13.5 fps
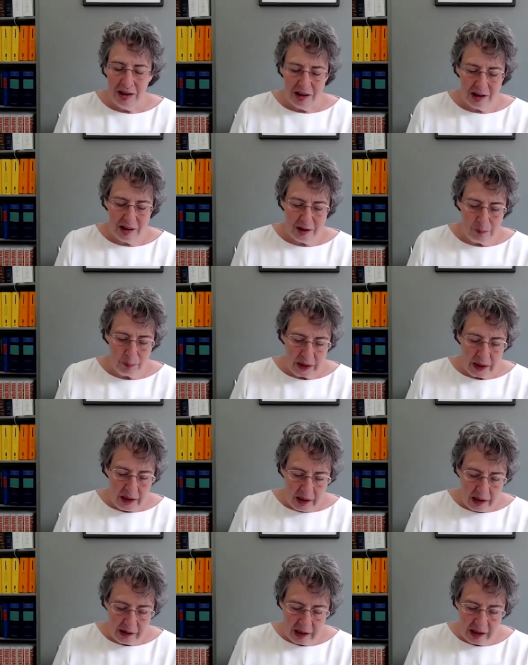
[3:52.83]
Um,
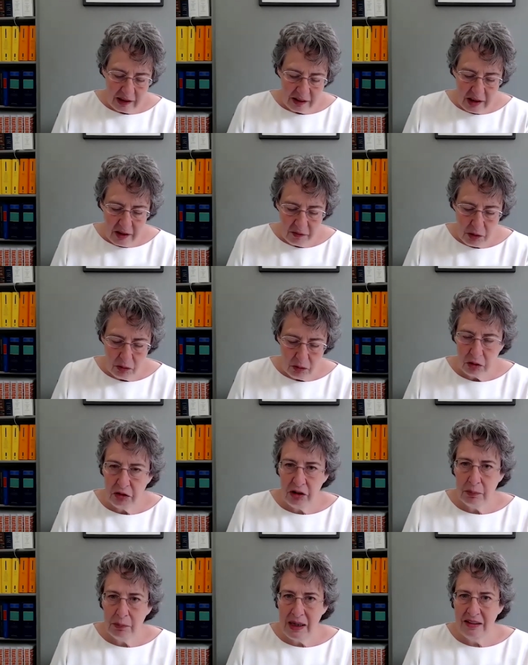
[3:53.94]
and, and I think if you look through
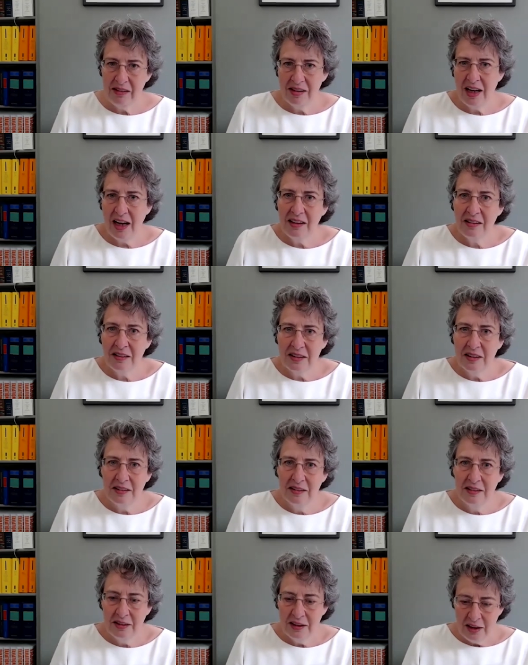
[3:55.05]
the main
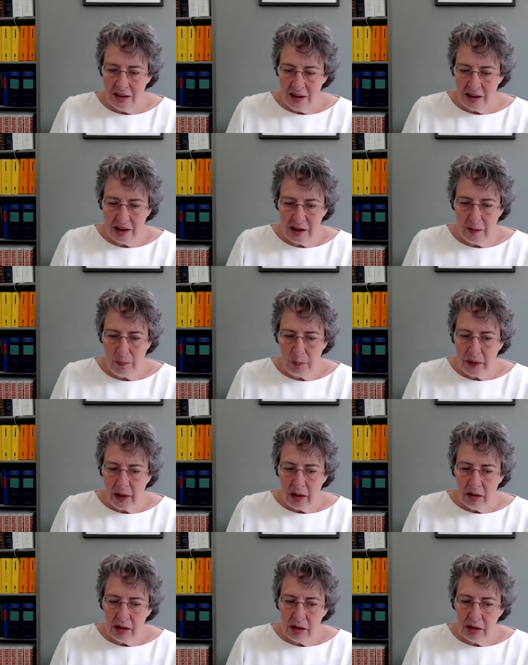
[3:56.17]
taxes, um,
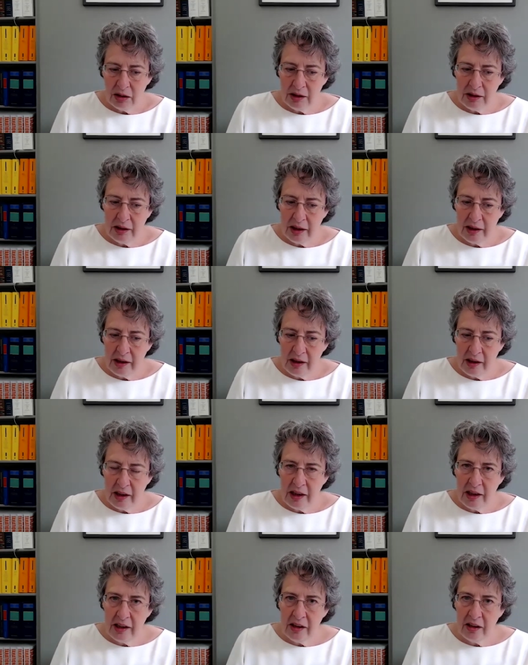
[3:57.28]

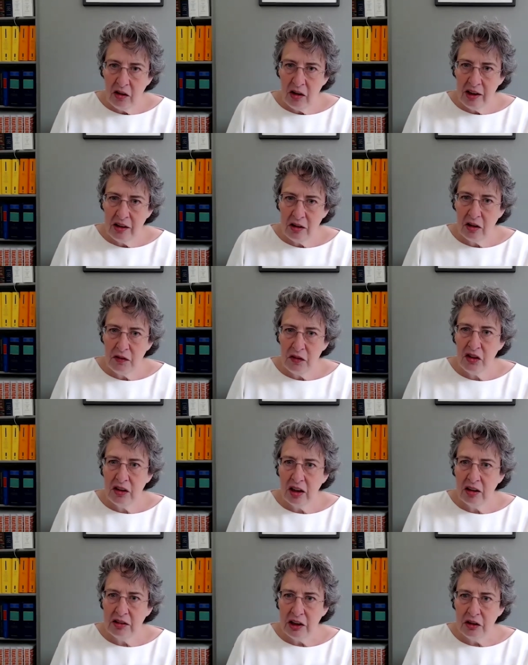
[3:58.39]
in, a, in a lot of
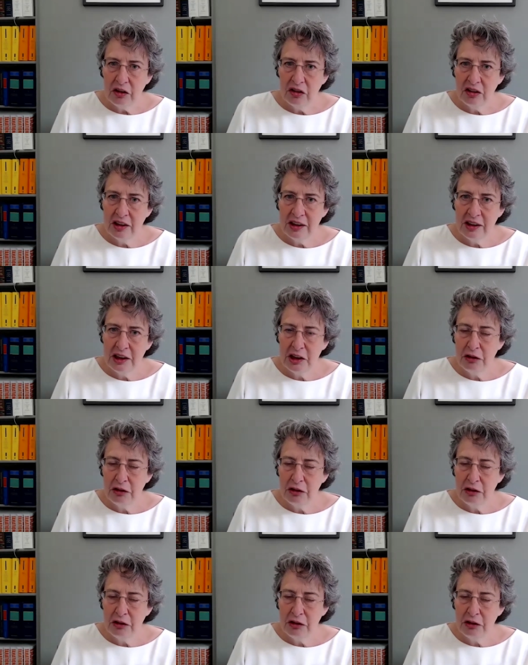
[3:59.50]
scenarios, you